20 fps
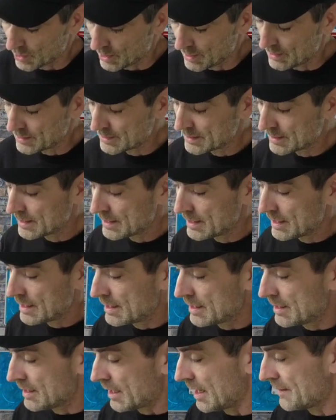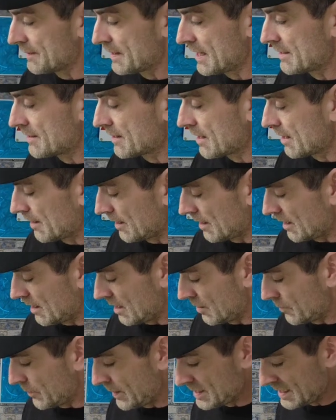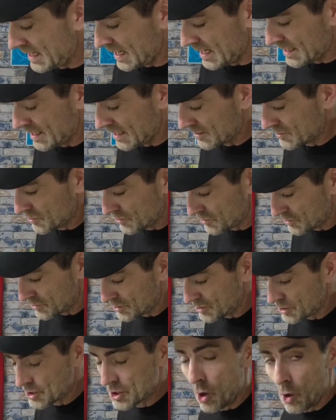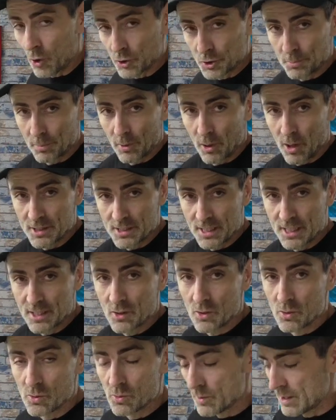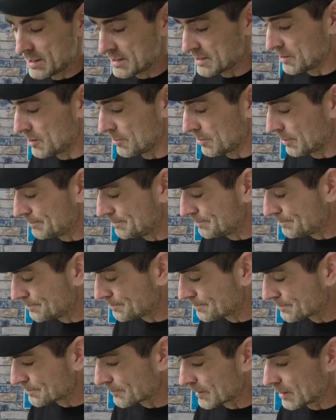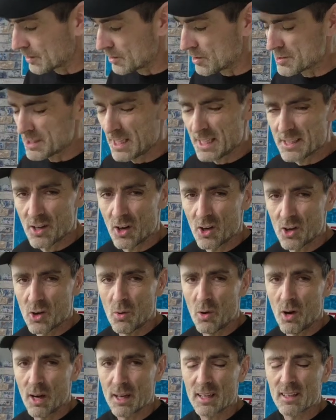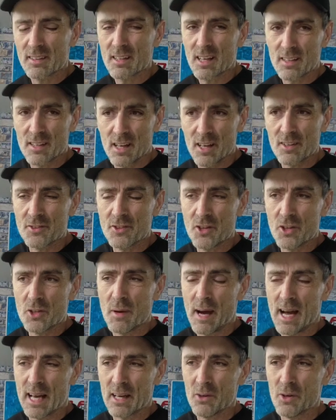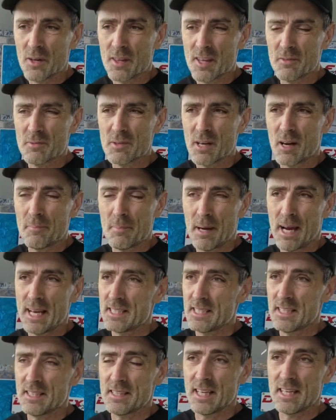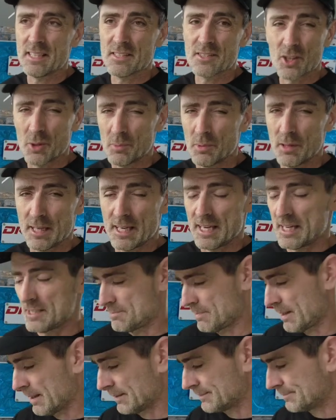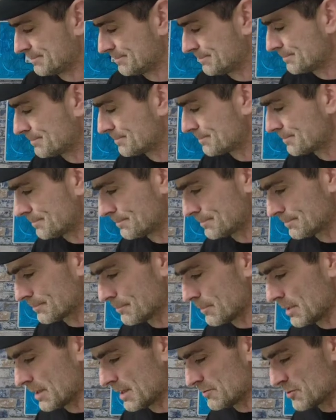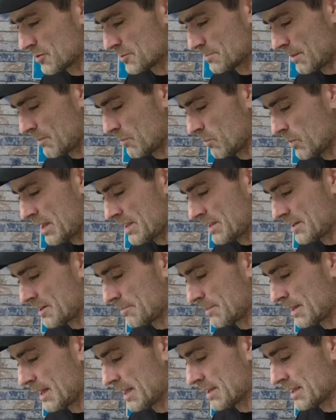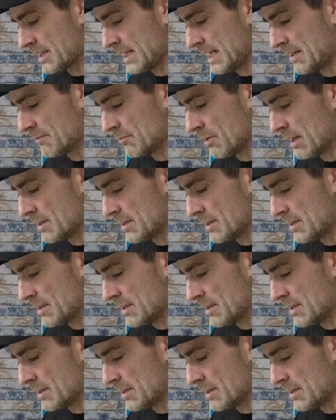colour. And then I went in and just scotch brighted all this up, because these are quite a new alloy. I painted these a couple of years back, but they've just been weathered a bit, they need